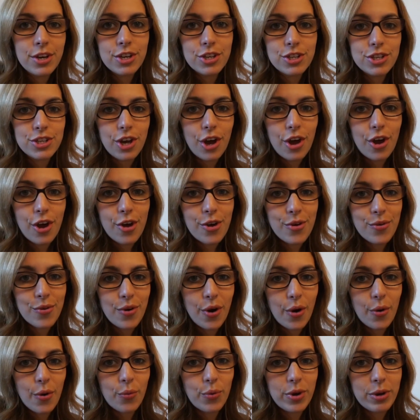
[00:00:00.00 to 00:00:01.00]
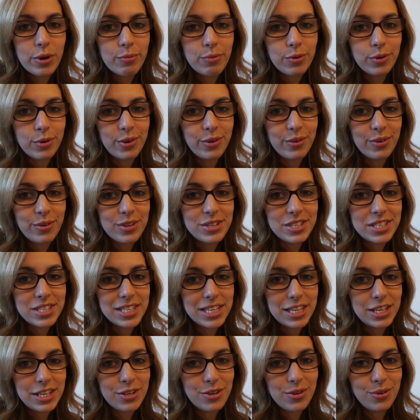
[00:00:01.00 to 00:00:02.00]
So we will
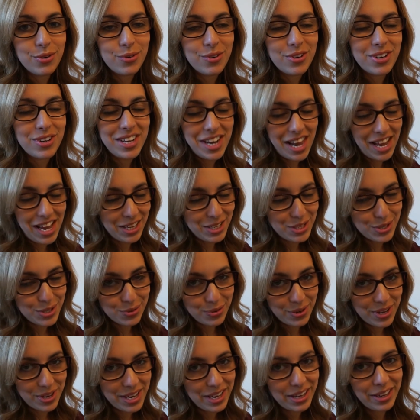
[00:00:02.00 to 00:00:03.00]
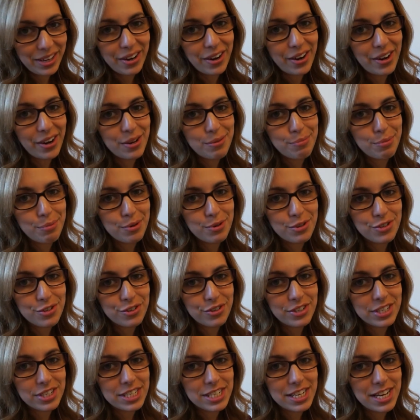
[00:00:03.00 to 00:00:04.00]
see you next week. I hope you
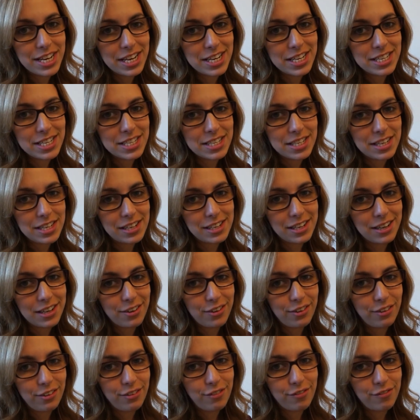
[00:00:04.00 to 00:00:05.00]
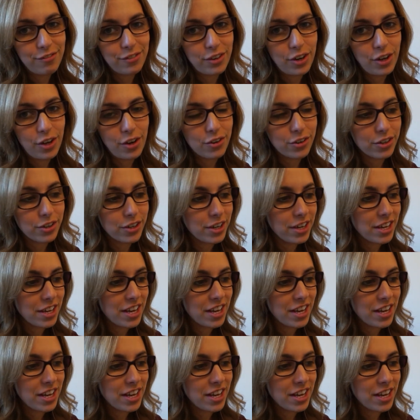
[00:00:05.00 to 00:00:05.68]
enjoyed today's little vlog,